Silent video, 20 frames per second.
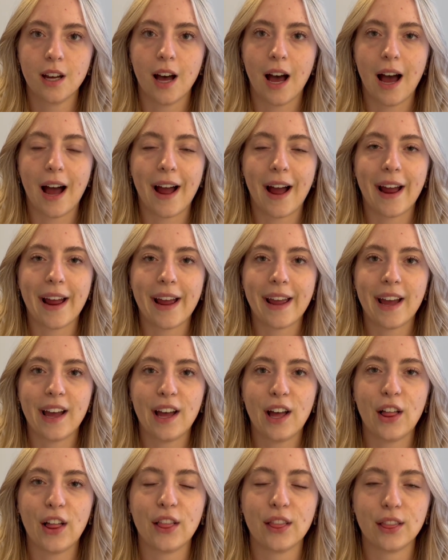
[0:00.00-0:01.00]
I
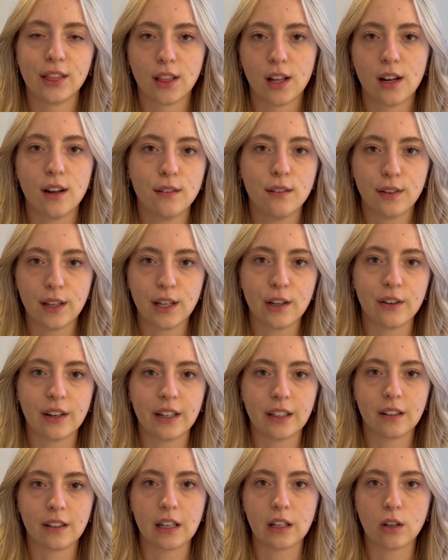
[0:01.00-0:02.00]
love
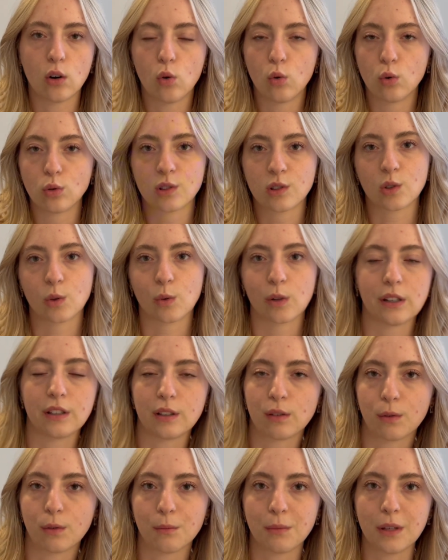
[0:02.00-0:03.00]
hearing like old stories
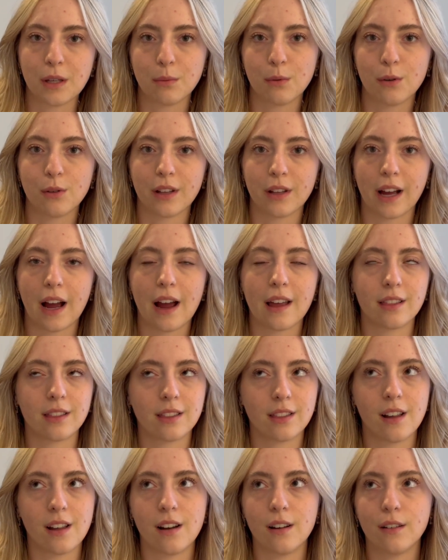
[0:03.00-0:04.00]
from people. Like, I
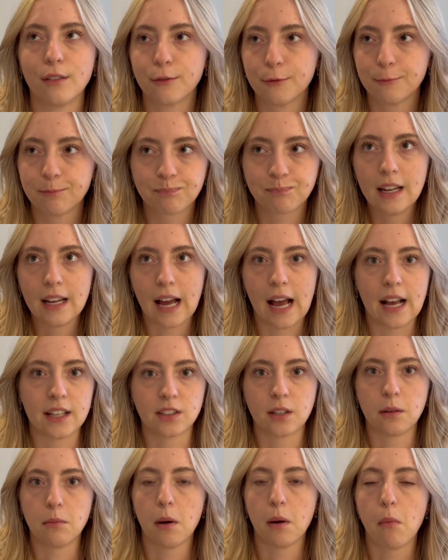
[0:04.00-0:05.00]
love
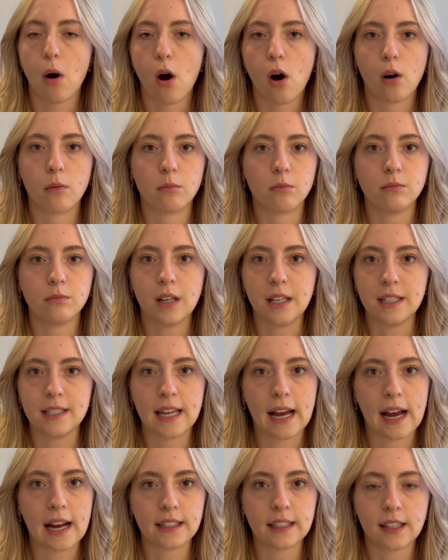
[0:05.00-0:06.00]
asking my mom and
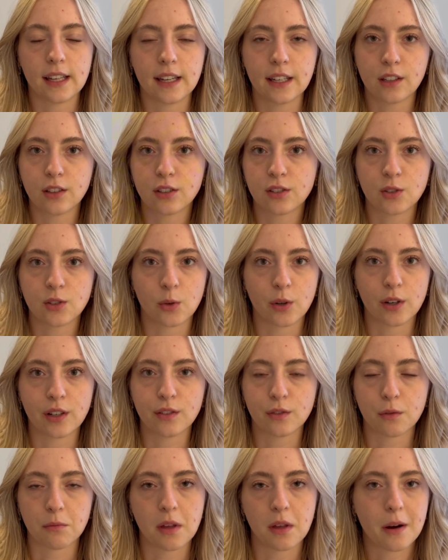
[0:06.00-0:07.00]
dad like stories
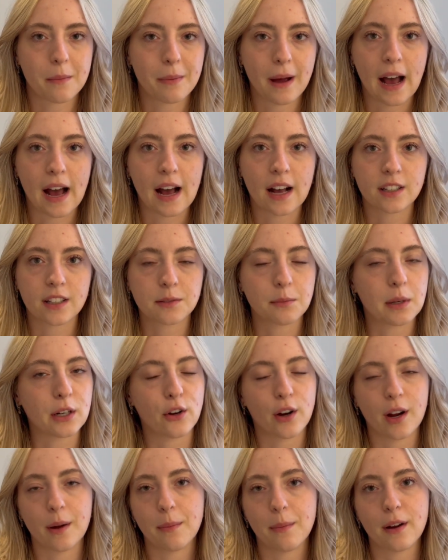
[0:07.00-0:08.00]
from their past, my
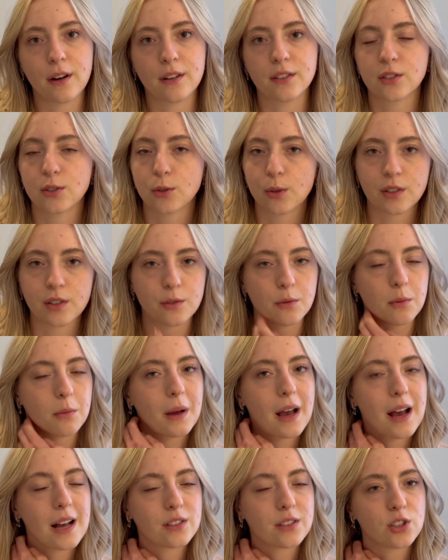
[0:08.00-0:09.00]
grandparents' stories from the
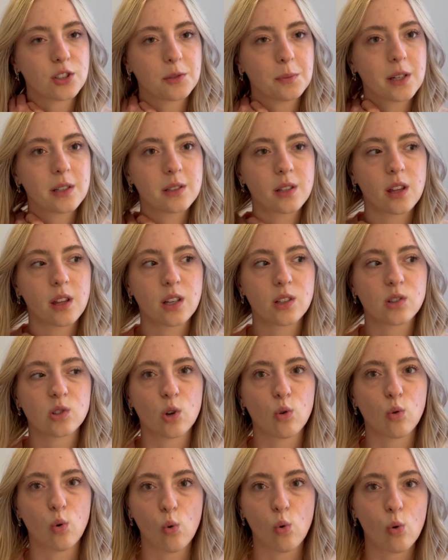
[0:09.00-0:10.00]
past, just because I think it's
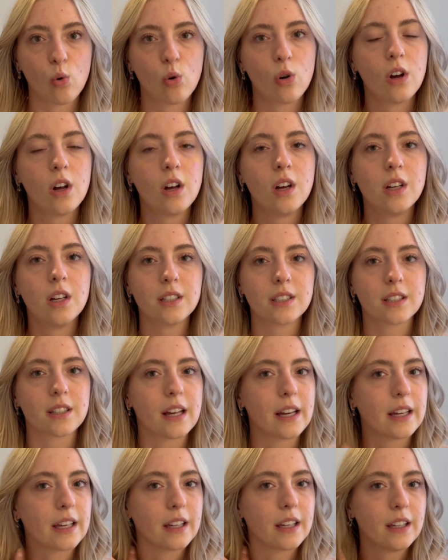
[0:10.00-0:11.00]
so cool to
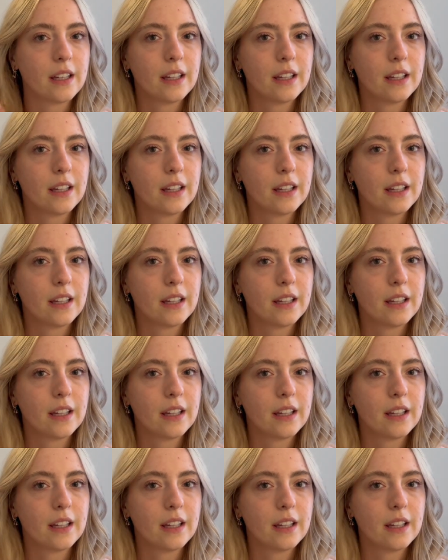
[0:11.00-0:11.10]
like,